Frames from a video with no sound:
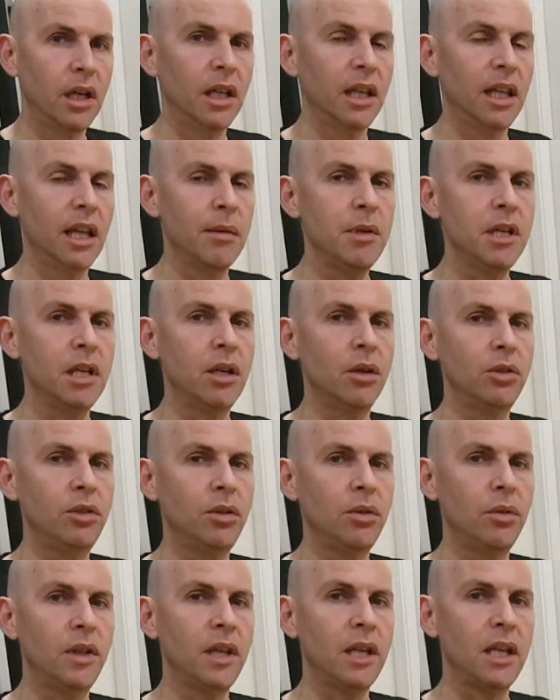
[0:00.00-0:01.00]
Let me go
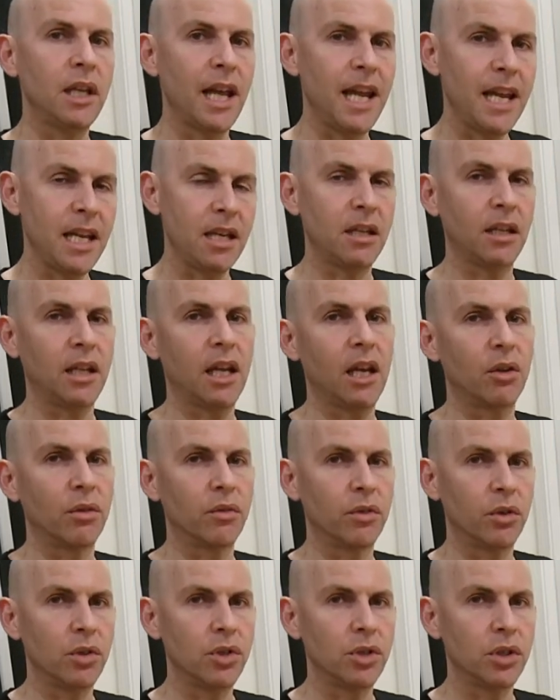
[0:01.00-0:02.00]
to the 8-count
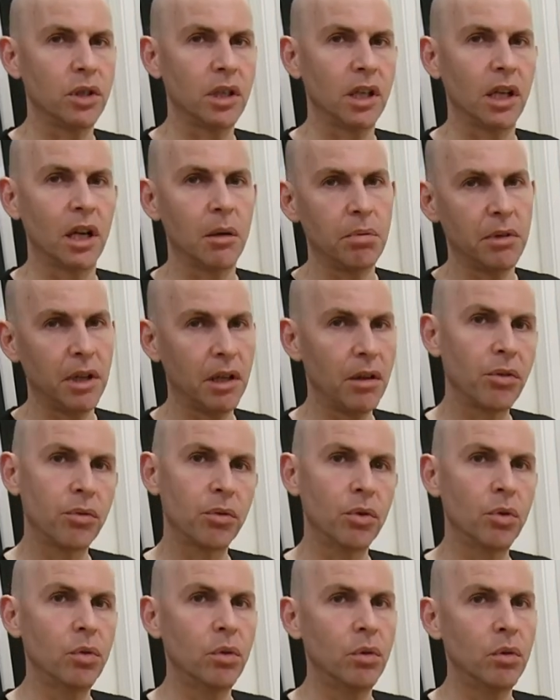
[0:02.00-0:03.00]
version and I'll play
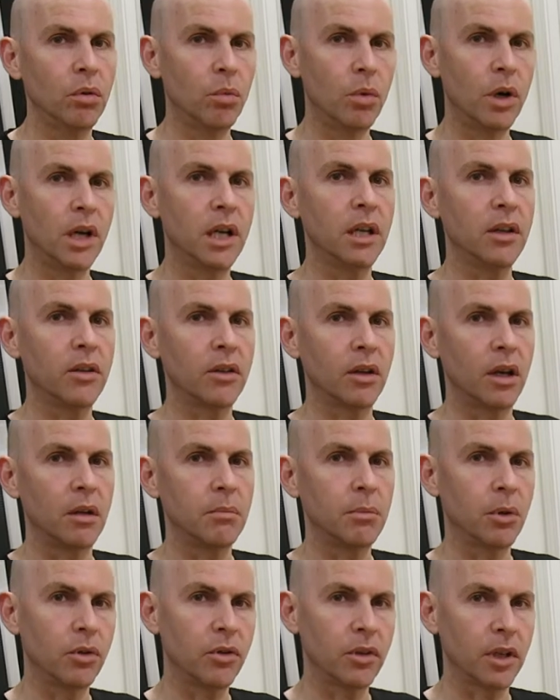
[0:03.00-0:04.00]
through once on
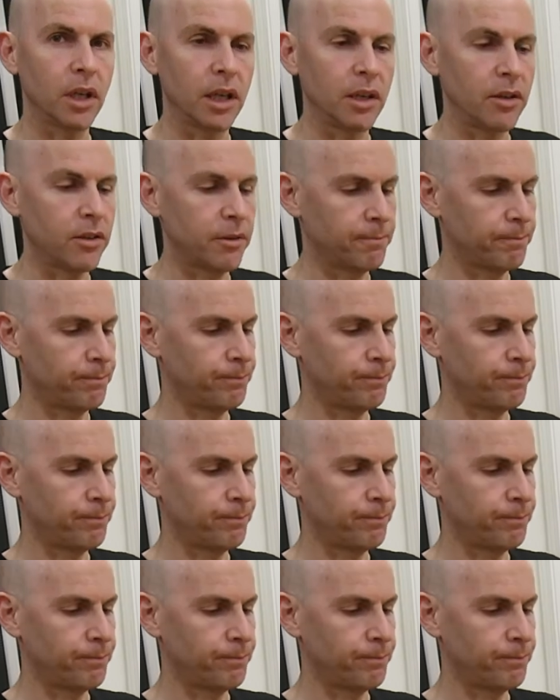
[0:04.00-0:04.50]
both sides.